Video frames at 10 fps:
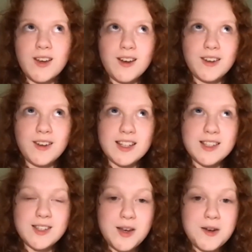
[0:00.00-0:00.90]
Okay,
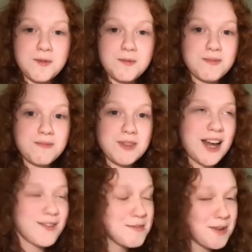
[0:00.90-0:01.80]
so the
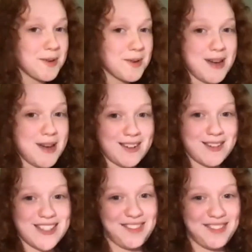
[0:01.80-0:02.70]
ivory-billed woodpecker
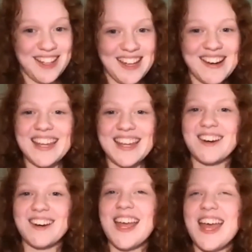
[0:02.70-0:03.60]
is definitely on there.
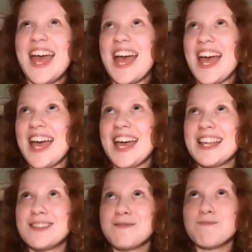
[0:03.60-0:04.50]
Right.
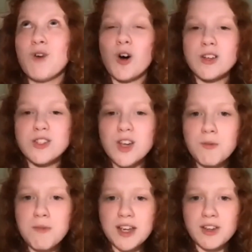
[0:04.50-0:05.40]
And also
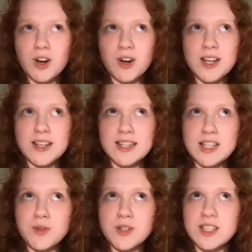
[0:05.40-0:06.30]
this
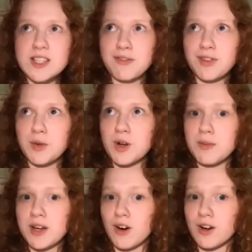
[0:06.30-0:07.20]
one's definitely one of
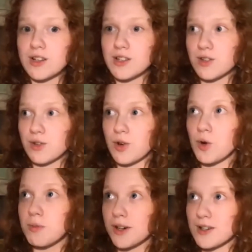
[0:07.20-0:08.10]
my hardest goal
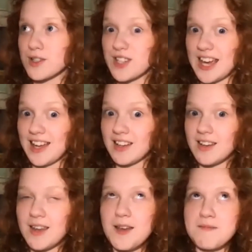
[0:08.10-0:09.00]
birds yet,
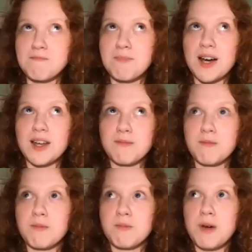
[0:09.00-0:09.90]
but
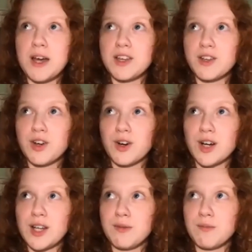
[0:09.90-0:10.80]
my
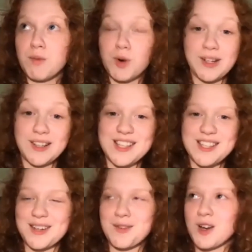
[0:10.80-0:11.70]
current more
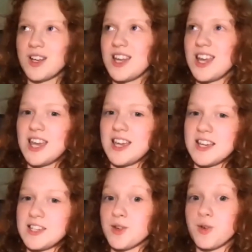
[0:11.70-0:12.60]
realistic one
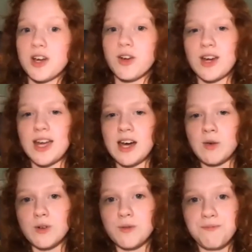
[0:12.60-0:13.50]
is the great gray owl.